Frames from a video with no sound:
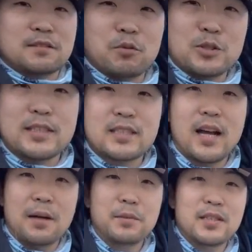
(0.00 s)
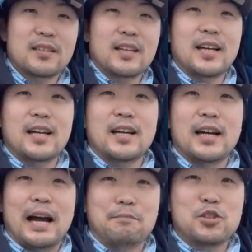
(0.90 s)
has mostly stopped, uh,
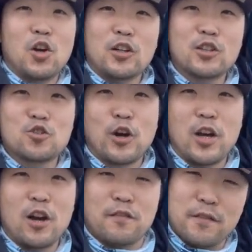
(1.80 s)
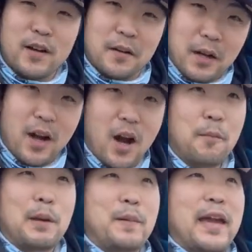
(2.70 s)
I'm starting to dry off
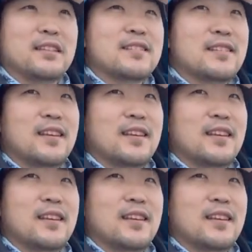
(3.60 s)
on my pants.